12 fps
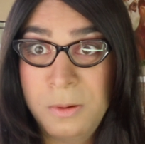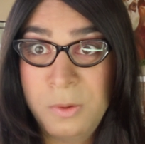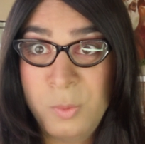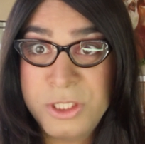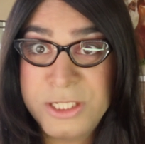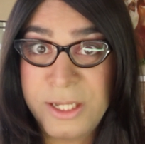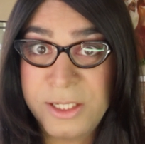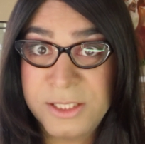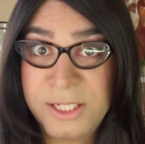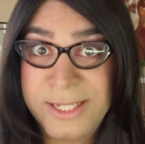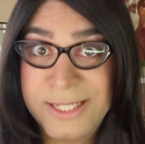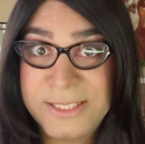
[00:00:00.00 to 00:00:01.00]
In which
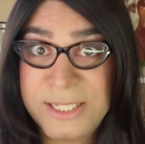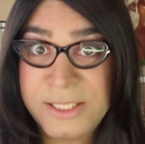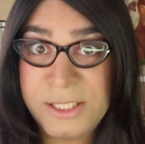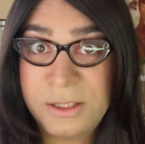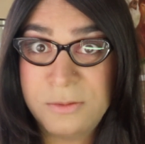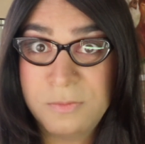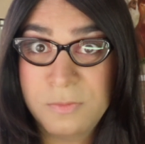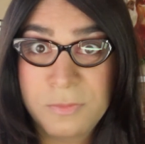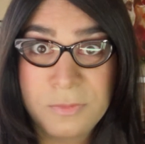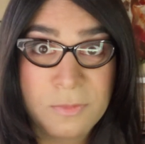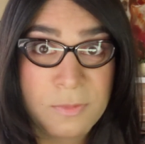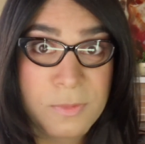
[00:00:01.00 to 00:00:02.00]
case, I guess that's it.
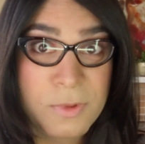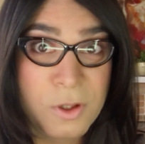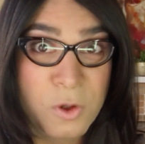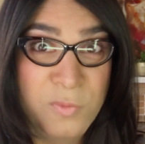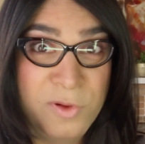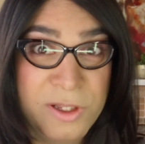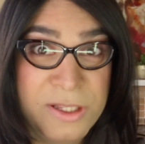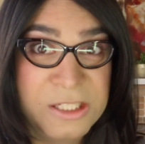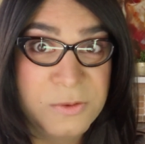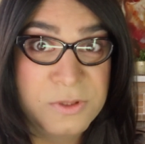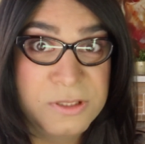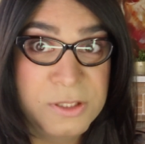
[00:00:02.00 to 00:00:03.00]
Hopefully
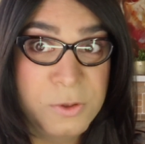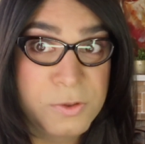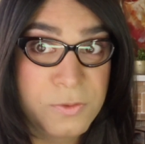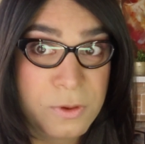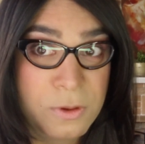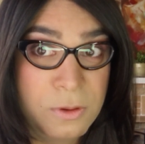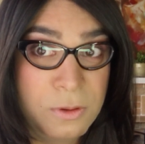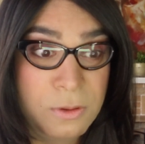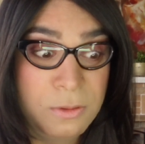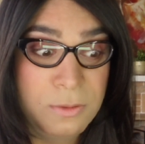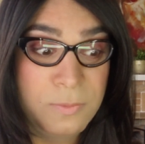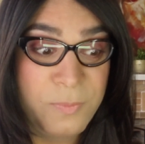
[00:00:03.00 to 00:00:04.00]
this was useful.
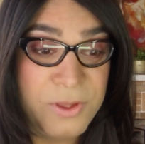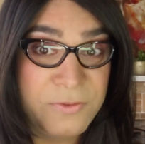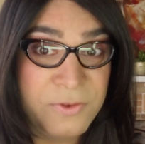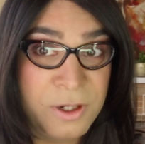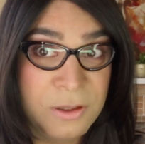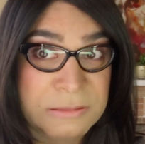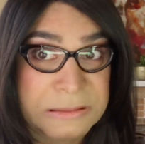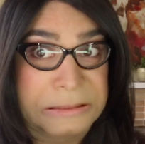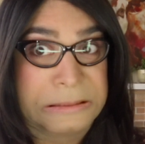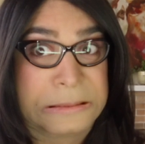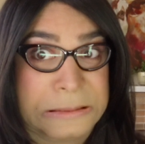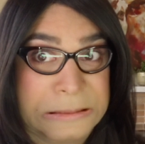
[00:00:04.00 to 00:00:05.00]
If not,
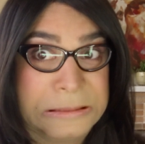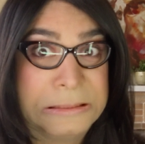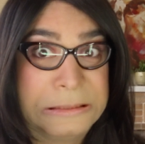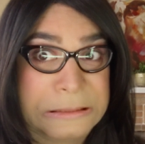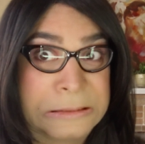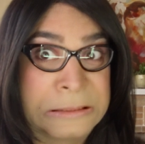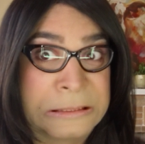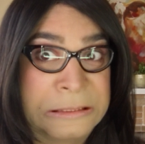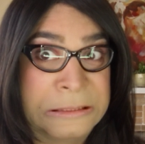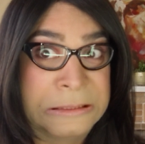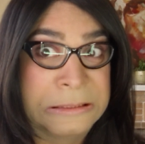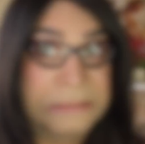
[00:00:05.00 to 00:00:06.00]
sorry.